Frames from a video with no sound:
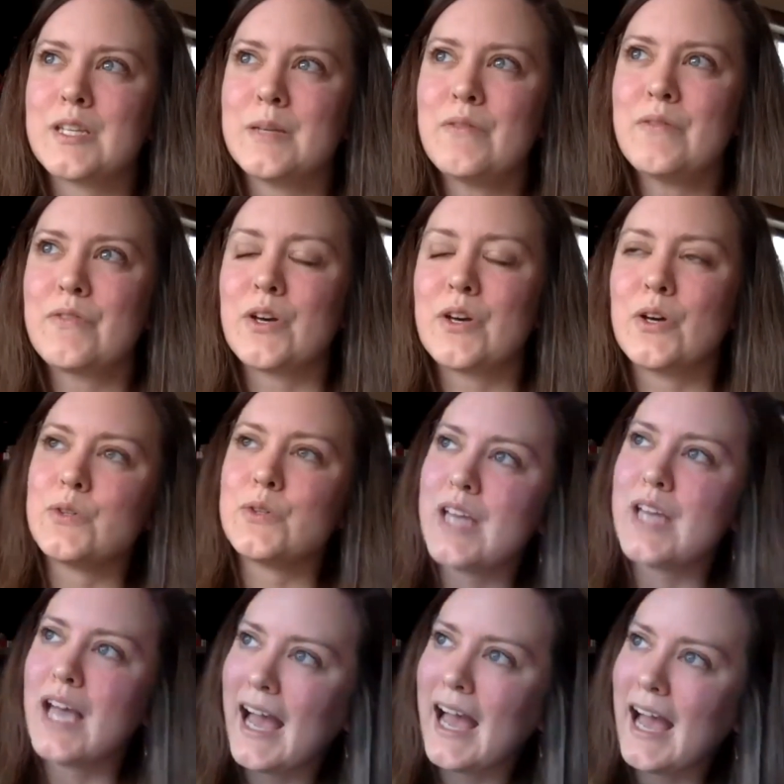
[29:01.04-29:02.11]
some of
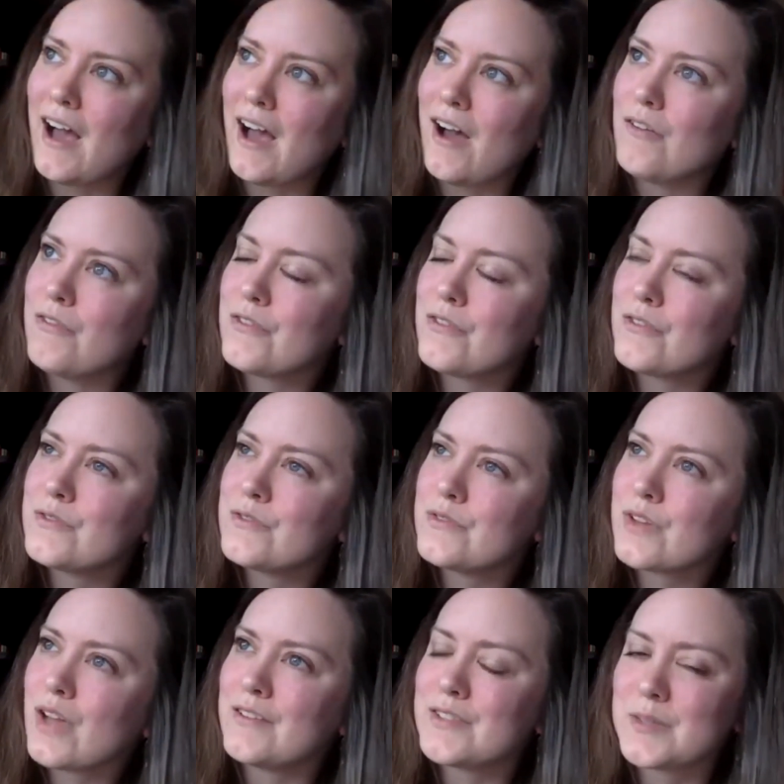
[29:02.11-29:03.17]
those have
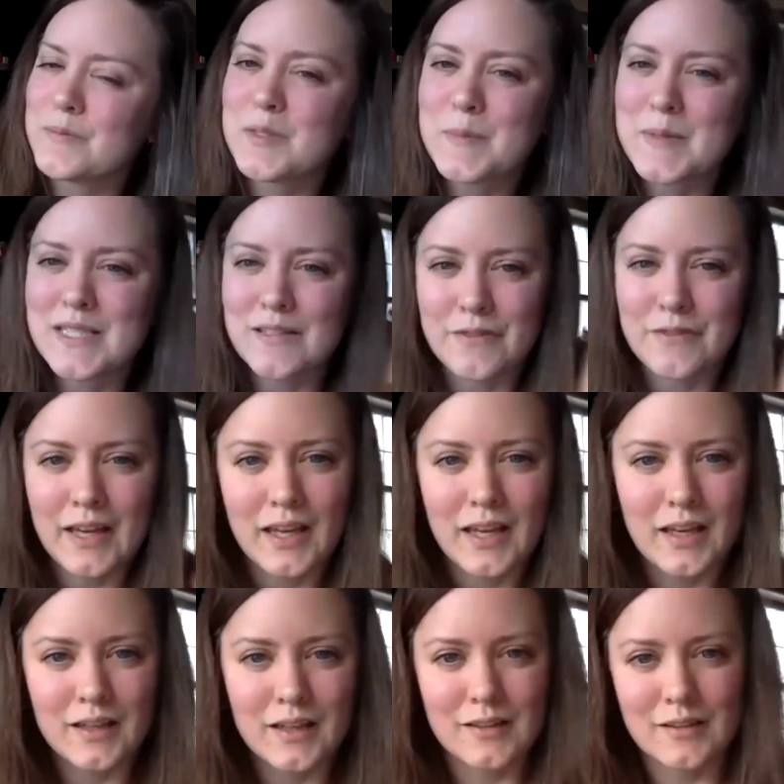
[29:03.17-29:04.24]
kind of some
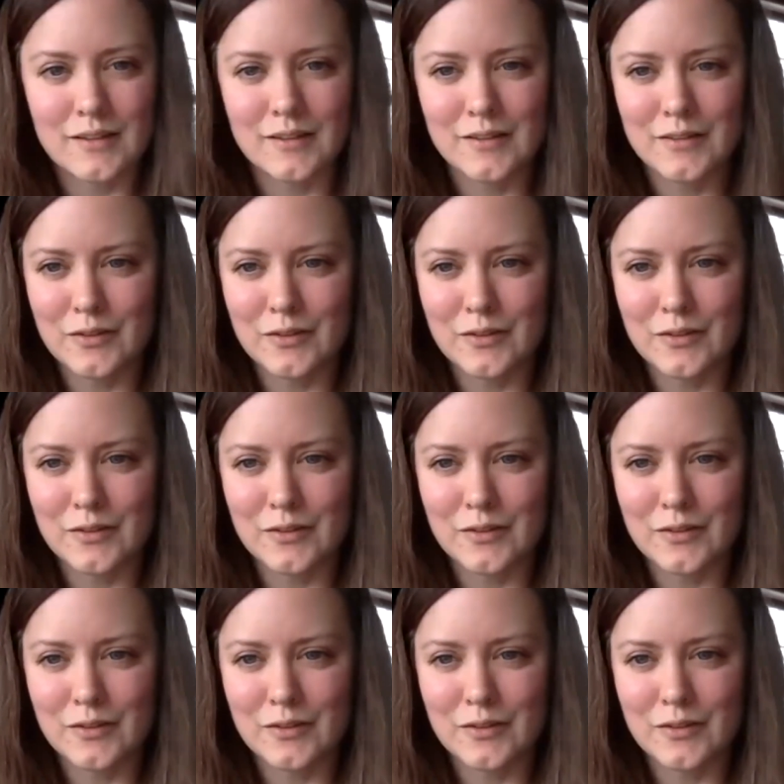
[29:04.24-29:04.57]
specific